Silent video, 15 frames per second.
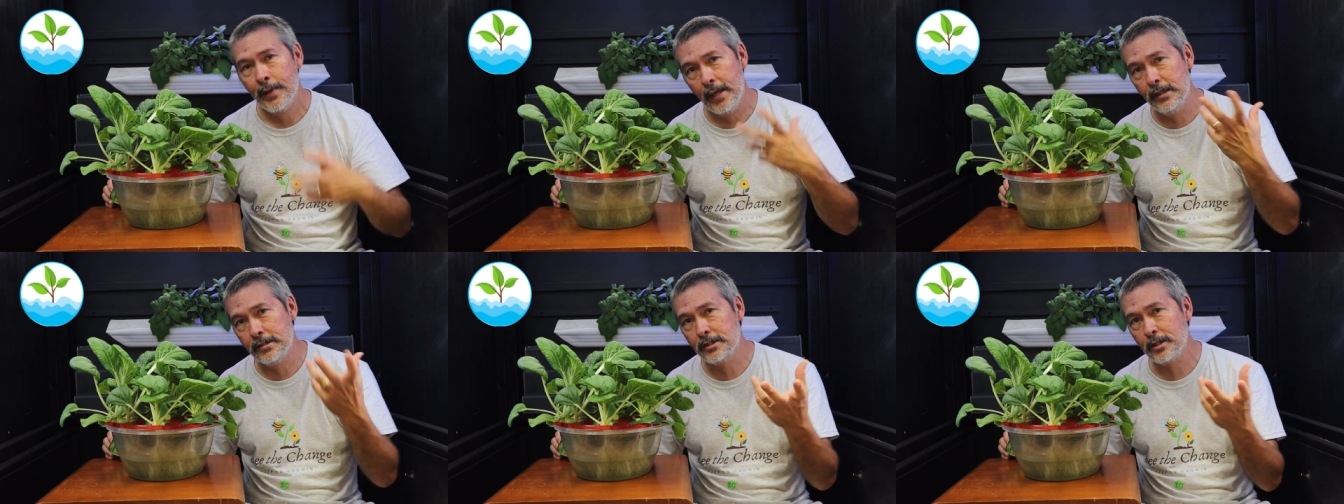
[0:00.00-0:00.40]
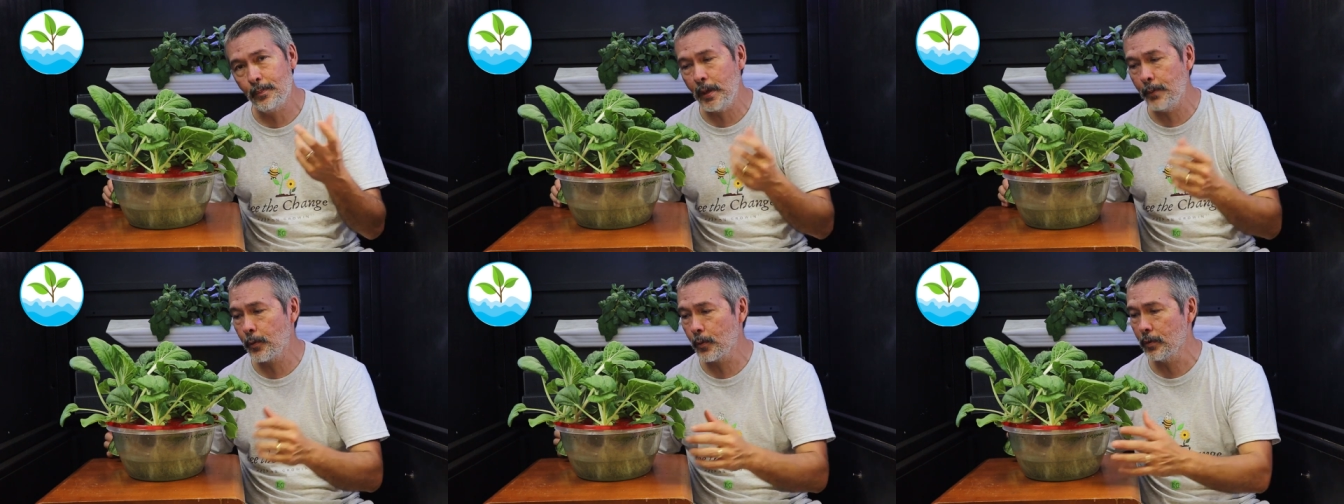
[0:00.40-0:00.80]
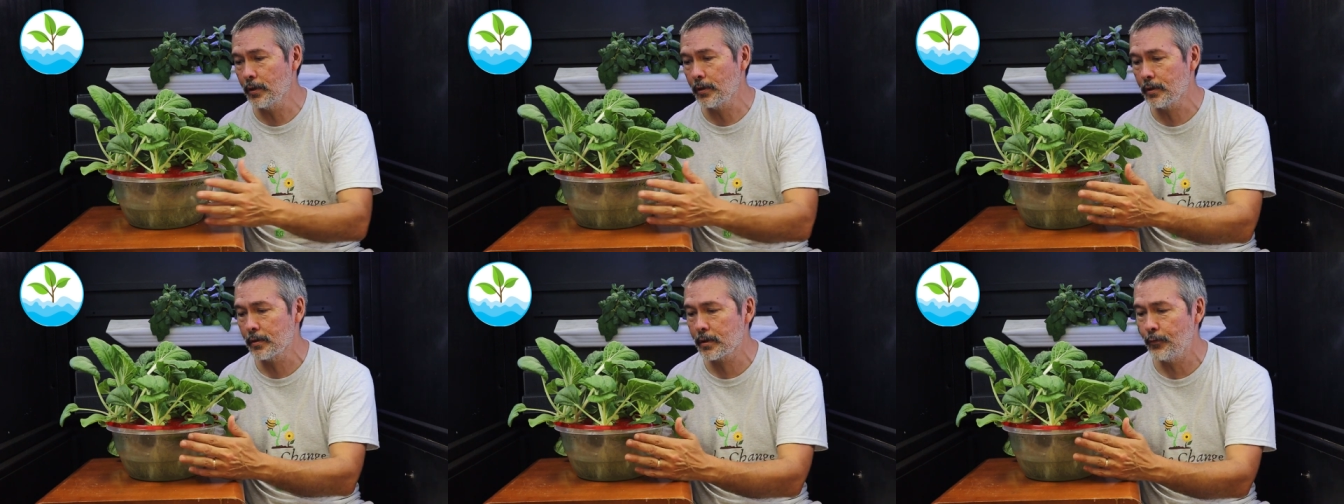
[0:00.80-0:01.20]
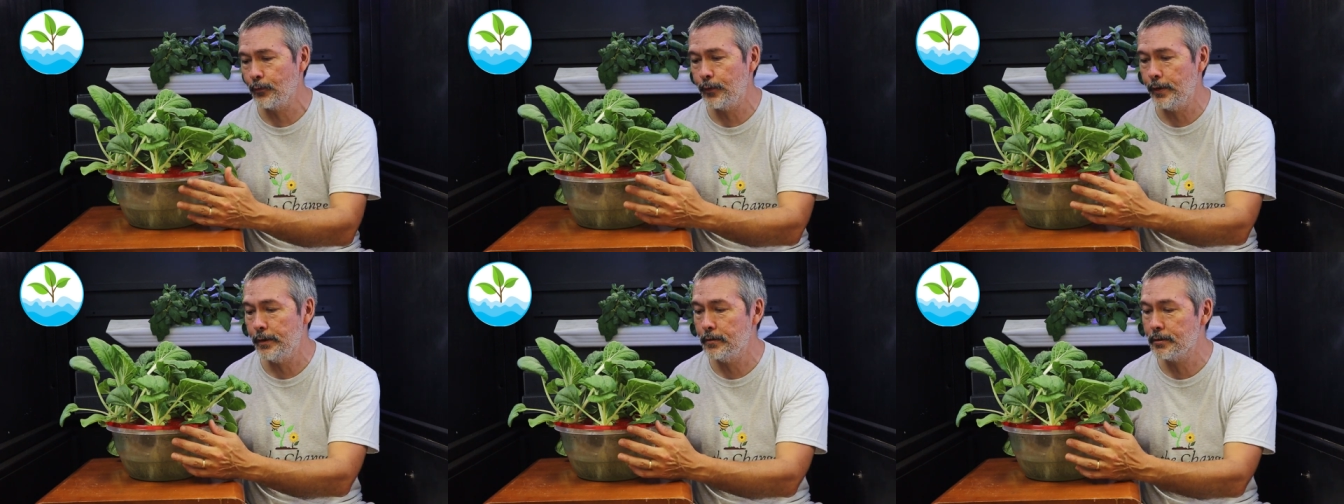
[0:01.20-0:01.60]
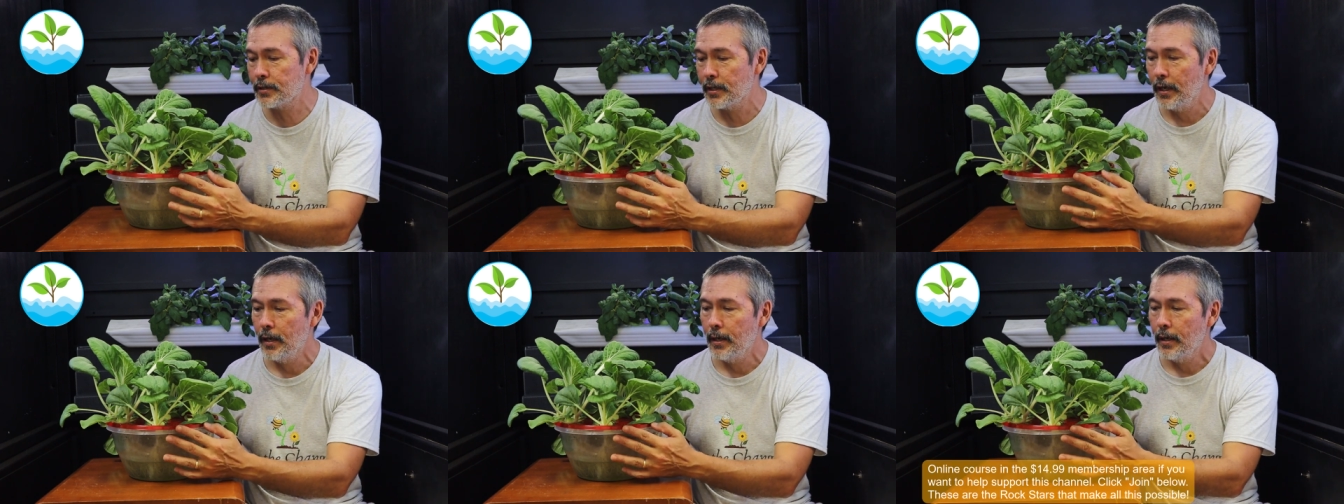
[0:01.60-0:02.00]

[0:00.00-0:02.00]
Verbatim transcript: And some people are a little confused.